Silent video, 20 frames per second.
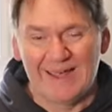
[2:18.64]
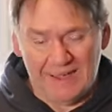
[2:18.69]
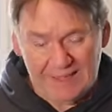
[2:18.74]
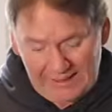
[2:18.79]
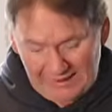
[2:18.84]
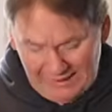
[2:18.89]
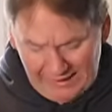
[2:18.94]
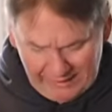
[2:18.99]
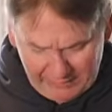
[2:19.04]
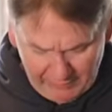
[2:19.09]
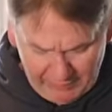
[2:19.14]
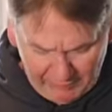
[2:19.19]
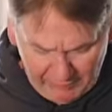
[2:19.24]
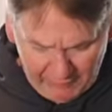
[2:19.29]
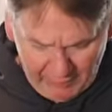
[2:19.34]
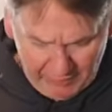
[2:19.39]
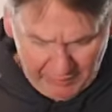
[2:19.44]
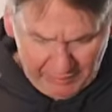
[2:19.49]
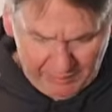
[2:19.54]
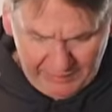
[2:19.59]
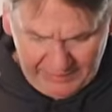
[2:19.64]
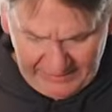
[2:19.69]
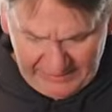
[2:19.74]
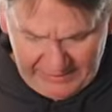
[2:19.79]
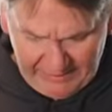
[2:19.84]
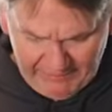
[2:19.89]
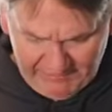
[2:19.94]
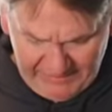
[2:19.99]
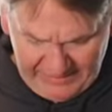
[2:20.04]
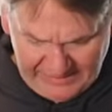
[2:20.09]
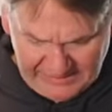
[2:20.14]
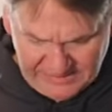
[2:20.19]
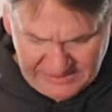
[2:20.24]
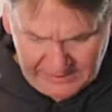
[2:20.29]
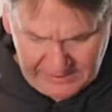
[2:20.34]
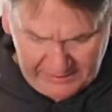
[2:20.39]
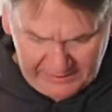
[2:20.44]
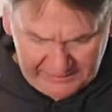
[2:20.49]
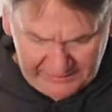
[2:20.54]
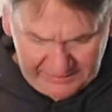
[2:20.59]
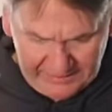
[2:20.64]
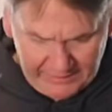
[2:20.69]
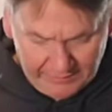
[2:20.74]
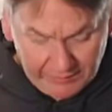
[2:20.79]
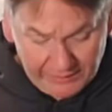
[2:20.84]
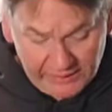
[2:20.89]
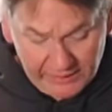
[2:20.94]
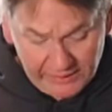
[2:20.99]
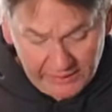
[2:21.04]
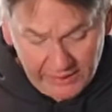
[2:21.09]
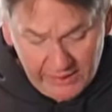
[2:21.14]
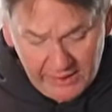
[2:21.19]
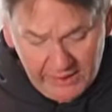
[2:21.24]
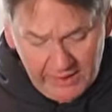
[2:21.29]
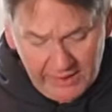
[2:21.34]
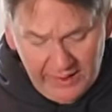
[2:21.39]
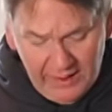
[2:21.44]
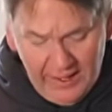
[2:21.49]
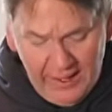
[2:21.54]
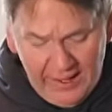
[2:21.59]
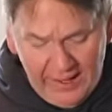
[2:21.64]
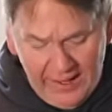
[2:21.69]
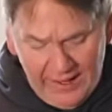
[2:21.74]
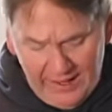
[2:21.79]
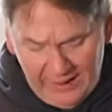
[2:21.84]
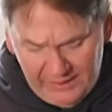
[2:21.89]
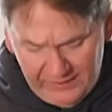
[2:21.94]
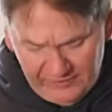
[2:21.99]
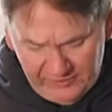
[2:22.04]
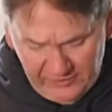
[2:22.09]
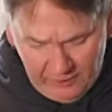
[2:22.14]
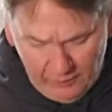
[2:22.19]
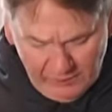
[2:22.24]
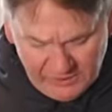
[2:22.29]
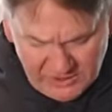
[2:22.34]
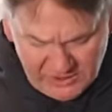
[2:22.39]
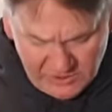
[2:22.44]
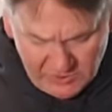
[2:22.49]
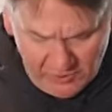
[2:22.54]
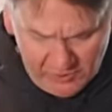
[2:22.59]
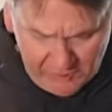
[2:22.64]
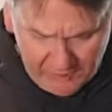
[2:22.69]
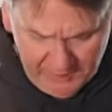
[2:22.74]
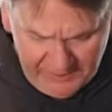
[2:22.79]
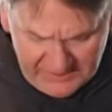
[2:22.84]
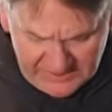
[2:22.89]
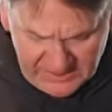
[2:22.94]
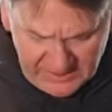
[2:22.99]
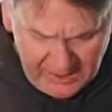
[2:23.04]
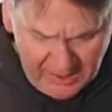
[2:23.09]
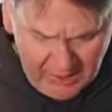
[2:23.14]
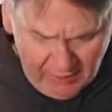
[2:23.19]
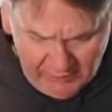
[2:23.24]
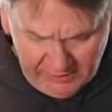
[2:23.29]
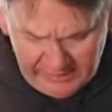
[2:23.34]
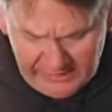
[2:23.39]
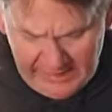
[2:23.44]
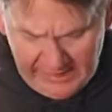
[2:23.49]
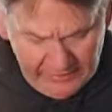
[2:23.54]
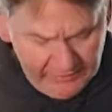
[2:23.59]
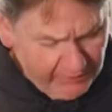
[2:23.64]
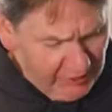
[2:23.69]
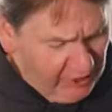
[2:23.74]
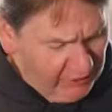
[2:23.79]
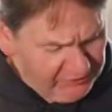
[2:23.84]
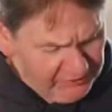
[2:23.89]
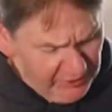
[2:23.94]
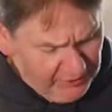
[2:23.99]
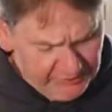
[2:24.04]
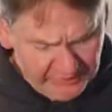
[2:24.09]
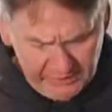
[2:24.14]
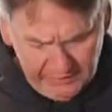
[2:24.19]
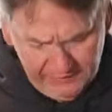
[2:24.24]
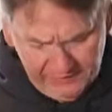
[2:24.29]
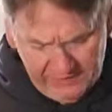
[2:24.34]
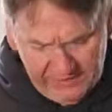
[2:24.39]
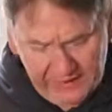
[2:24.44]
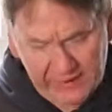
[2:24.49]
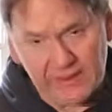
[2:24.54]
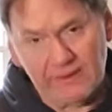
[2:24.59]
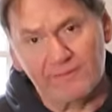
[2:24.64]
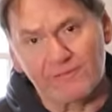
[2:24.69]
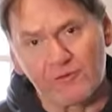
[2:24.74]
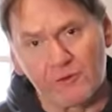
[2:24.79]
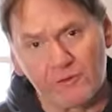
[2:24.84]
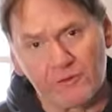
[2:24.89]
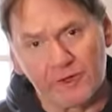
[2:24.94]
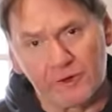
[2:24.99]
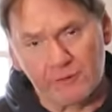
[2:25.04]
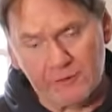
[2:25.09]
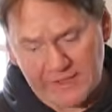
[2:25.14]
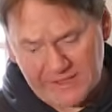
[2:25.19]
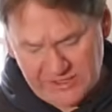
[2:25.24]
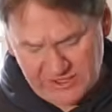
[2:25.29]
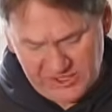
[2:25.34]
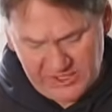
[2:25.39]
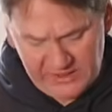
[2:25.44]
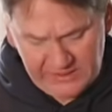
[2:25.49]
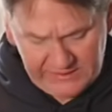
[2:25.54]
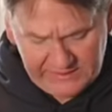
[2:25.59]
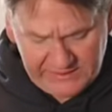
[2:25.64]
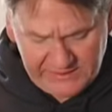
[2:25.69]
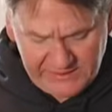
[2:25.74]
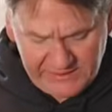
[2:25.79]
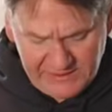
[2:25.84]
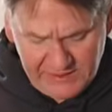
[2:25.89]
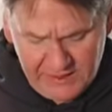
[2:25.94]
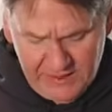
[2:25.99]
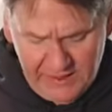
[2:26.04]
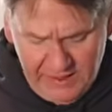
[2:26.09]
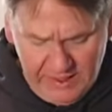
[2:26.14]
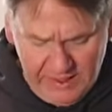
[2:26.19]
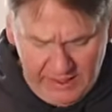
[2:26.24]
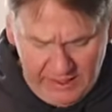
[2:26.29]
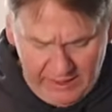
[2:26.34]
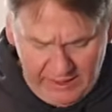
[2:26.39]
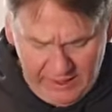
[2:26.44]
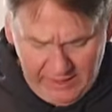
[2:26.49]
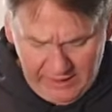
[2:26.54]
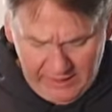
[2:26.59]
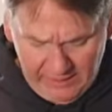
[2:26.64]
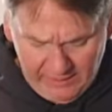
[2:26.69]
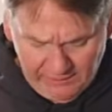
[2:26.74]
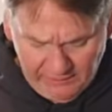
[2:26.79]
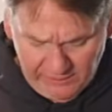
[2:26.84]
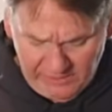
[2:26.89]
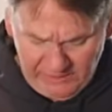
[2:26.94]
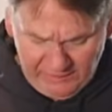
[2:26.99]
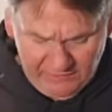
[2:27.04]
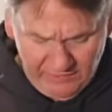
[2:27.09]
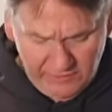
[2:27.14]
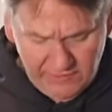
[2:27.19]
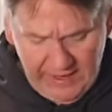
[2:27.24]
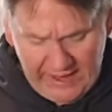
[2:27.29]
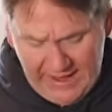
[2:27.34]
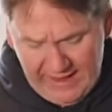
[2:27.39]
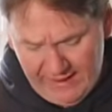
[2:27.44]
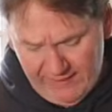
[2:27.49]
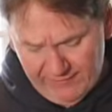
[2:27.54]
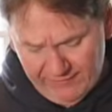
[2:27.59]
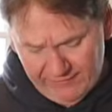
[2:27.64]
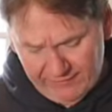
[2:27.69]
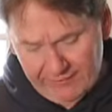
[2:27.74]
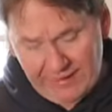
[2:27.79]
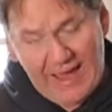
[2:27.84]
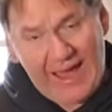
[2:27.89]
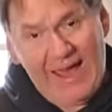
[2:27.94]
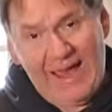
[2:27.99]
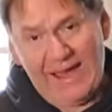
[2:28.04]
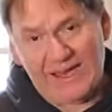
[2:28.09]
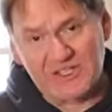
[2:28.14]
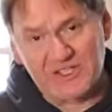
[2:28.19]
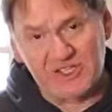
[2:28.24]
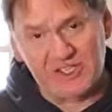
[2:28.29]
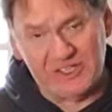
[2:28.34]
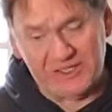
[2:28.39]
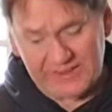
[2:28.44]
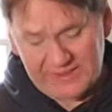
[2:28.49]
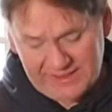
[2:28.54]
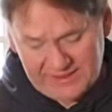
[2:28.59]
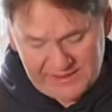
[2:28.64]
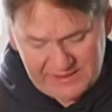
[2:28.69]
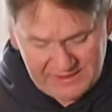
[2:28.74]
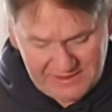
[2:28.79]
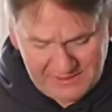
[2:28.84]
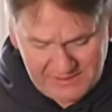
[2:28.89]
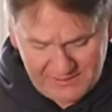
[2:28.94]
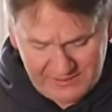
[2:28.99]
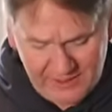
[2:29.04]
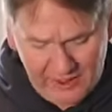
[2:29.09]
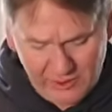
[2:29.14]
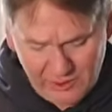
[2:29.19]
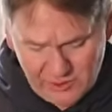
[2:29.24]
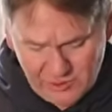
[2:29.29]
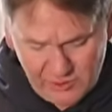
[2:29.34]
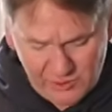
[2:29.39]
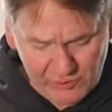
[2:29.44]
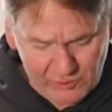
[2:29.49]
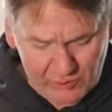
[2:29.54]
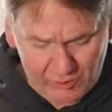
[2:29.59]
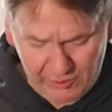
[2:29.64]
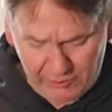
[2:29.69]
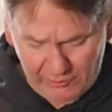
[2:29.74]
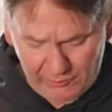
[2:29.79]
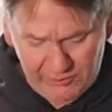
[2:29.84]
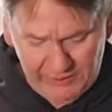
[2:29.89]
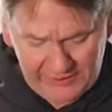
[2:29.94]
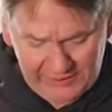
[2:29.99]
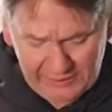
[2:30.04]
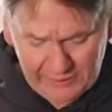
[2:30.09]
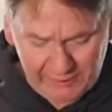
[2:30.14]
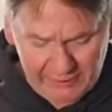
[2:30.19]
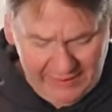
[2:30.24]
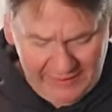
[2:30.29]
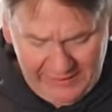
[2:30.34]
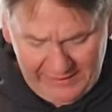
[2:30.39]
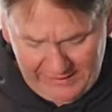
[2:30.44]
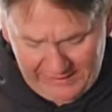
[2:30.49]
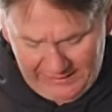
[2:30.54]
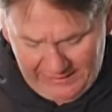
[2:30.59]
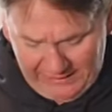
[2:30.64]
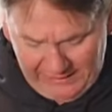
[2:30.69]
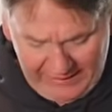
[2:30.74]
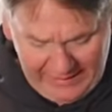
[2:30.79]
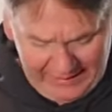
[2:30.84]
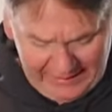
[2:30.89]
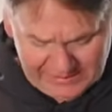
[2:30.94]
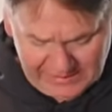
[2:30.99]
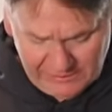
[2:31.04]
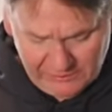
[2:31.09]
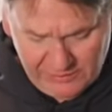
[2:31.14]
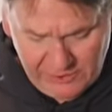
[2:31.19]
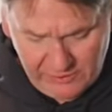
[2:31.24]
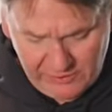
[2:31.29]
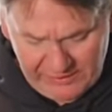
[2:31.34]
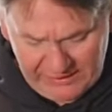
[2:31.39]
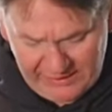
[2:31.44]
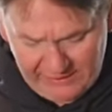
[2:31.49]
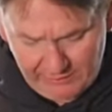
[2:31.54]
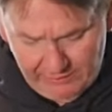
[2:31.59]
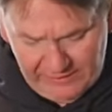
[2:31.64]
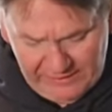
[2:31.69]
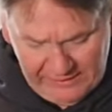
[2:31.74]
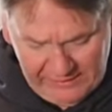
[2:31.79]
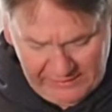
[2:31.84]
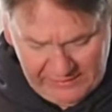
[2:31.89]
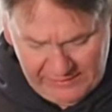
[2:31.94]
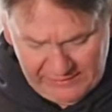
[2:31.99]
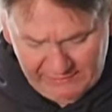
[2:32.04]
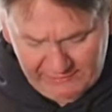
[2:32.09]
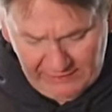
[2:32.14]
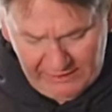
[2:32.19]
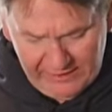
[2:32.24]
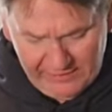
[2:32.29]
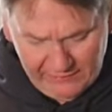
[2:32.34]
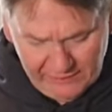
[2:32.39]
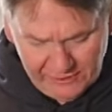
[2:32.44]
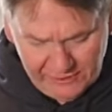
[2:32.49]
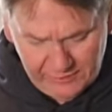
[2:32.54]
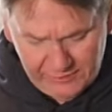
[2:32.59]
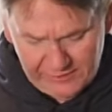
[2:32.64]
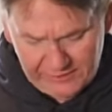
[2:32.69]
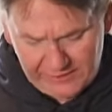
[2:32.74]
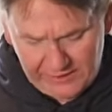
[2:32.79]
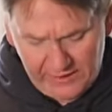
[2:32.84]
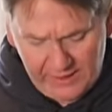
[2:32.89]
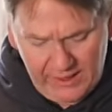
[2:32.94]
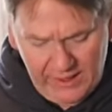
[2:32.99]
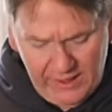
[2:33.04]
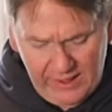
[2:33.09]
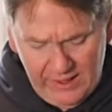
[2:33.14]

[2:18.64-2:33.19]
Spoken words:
I like my Rubbermaid, I'm fancy like that. And so we're just going to mix it all together. Also, another thing for the green chilies, if you have hatch chilies, those would work really great and add some unique flavor to it.